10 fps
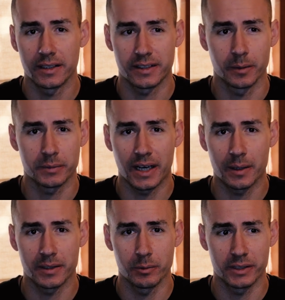
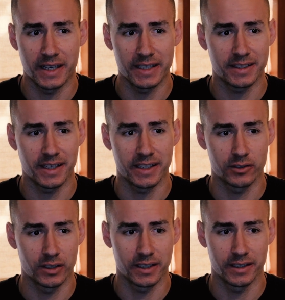Sometimes it would taste
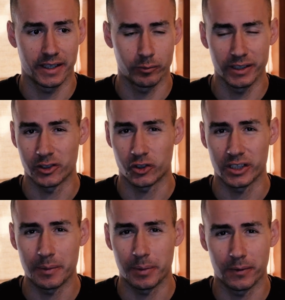like really
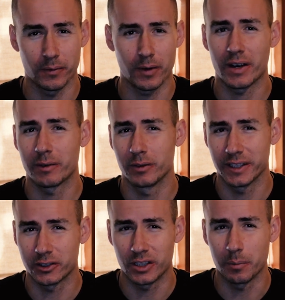cheap. If you've ever had
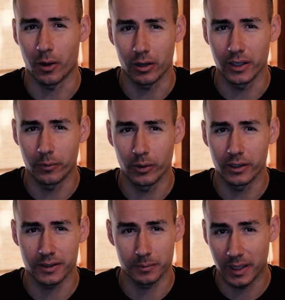really cheap olive
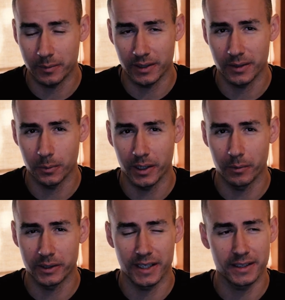oil, sometimes this is what
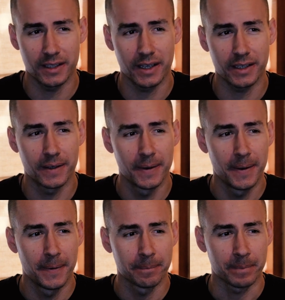it would taste like.
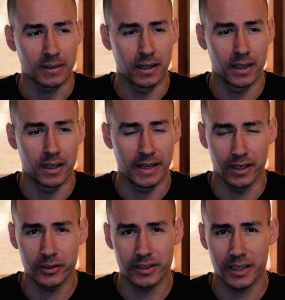And
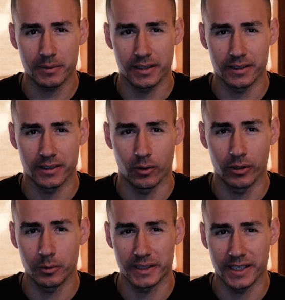other times the
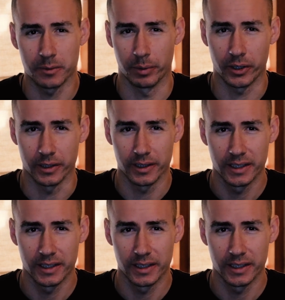oil would taste burnt.